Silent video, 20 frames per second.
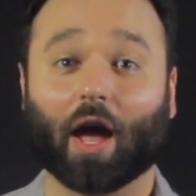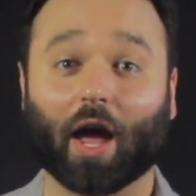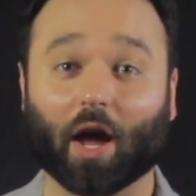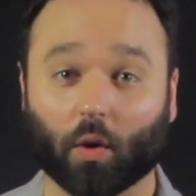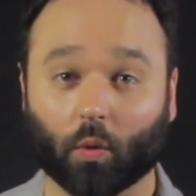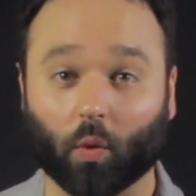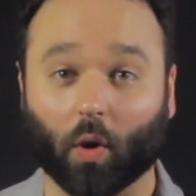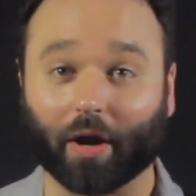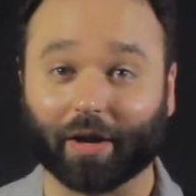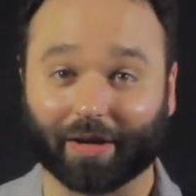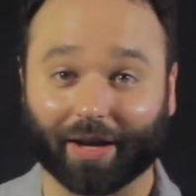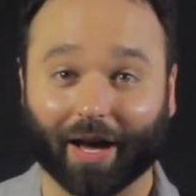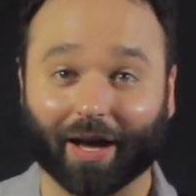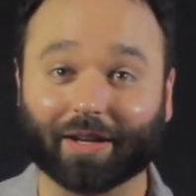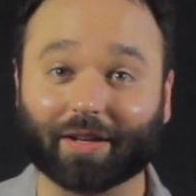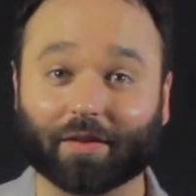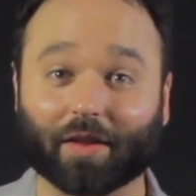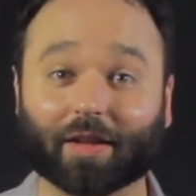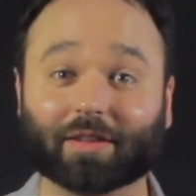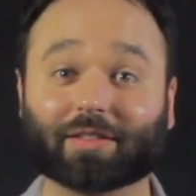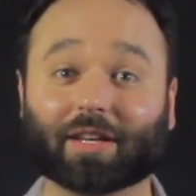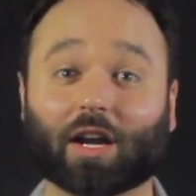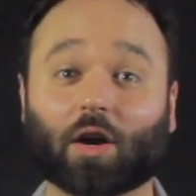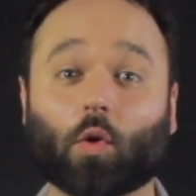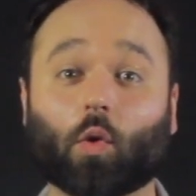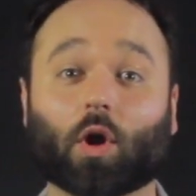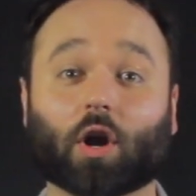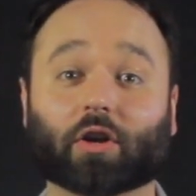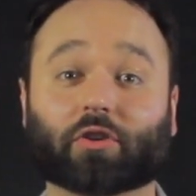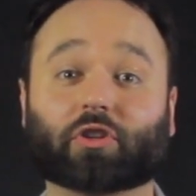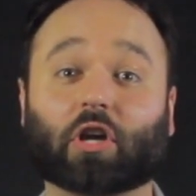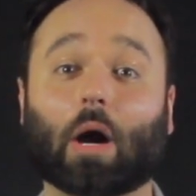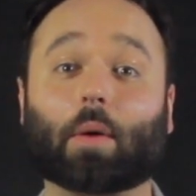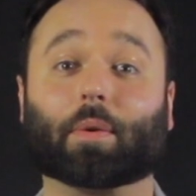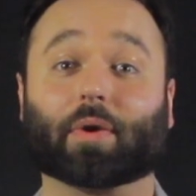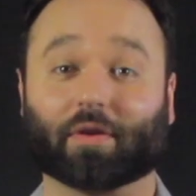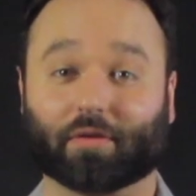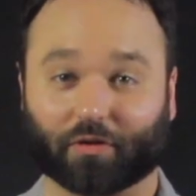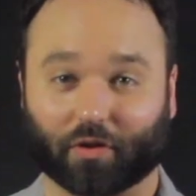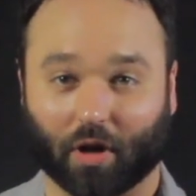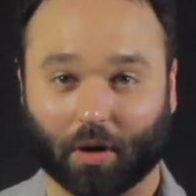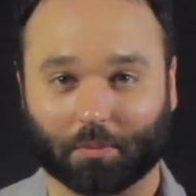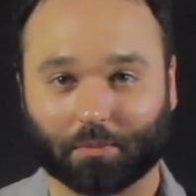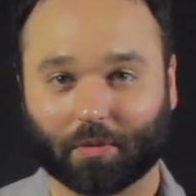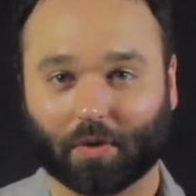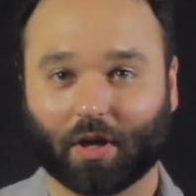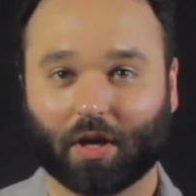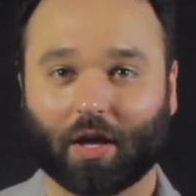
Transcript: whatnot, and that's kind of where it's coming from.